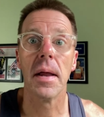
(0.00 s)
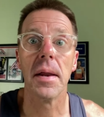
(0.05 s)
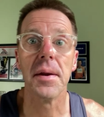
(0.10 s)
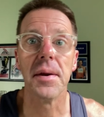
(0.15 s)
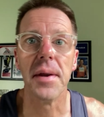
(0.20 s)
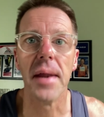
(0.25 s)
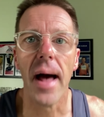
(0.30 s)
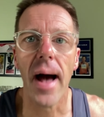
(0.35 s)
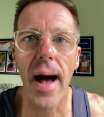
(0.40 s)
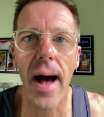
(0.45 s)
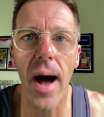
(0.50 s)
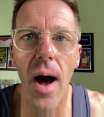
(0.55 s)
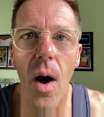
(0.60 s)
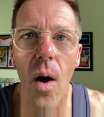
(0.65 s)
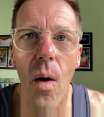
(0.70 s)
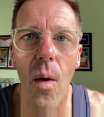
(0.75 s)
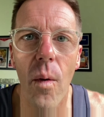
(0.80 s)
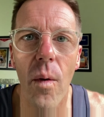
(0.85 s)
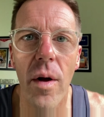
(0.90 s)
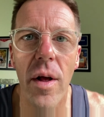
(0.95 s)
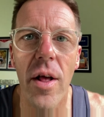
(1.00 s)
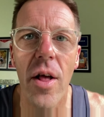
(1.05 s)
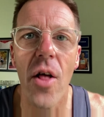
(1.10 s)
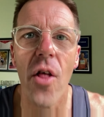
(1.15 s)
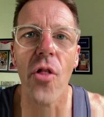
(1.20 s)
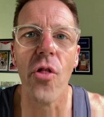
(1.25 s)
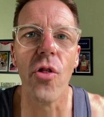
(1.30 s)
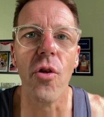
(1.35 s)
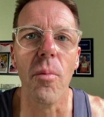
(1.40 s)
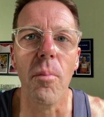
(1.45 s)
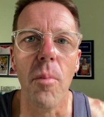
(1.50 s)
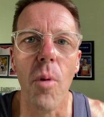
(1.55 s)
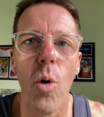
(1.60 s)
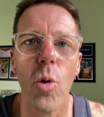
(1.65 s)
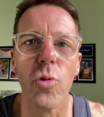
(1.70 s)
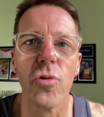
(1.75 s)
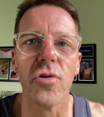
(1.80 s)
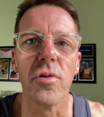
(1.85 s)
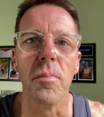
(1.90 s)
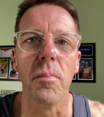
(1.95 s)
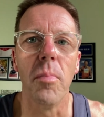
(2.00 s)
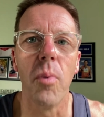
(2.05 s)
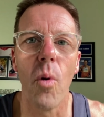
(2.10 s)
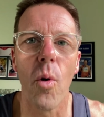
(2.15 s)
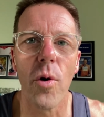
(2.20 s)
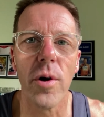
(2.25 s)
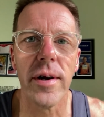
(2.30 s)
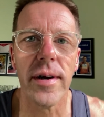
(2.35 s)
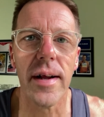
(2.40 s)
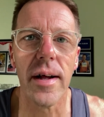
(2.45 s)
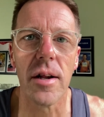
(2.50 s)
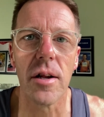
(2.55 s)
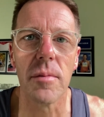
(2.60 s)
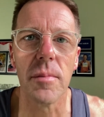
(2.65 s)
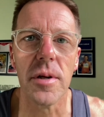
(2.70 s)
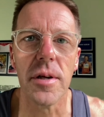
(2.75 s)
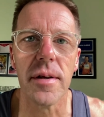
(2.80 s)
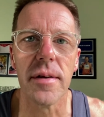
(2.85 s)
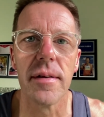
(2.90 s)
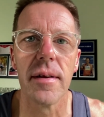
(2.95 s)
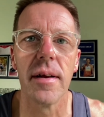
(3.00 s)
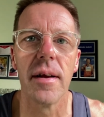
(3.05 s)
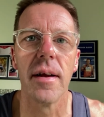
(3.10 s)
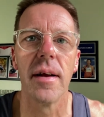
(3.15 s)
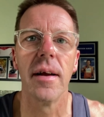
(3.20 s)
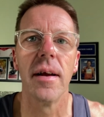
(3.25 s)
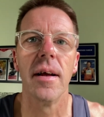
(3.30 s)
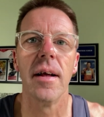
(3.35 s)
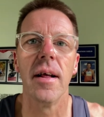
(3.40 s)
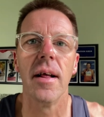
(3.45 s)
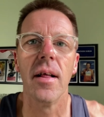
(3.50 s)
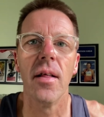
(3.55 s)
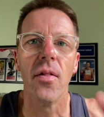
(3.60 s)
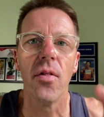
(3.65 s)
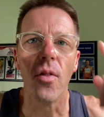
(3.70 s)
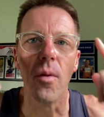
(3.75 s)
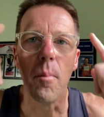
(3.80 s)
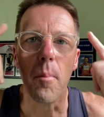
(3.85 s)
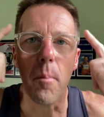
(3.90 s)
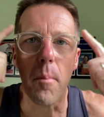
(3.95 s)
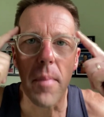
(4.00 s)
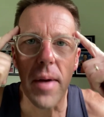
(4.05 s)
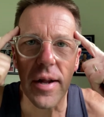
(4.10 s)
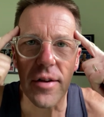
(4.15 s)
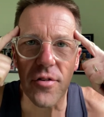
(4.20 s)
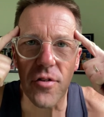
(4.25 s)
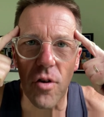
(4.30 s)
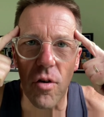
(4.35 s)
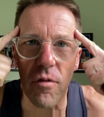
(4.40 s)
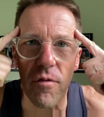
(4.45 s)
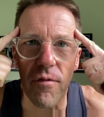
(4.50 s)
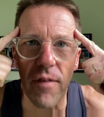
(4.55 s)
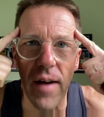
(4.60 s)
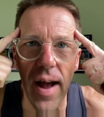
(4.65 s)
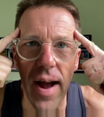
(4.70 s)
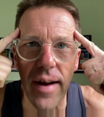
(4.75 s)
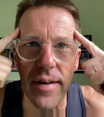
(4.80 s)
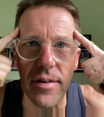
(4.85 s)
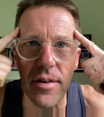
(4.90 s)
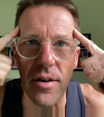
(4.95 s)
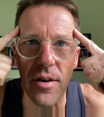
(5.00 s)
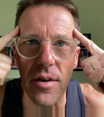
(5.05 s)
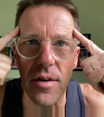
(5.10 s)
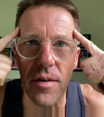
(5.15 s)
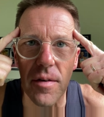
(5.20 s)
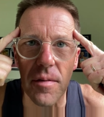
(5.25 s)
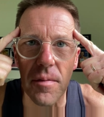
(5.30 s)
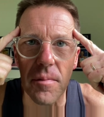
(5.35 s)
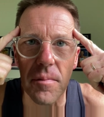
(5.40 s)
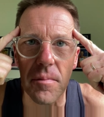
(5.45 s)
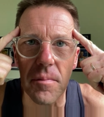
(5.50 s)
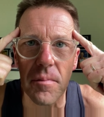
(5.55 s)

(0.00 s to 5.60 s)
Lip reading: Now, the most important element, the mental factor.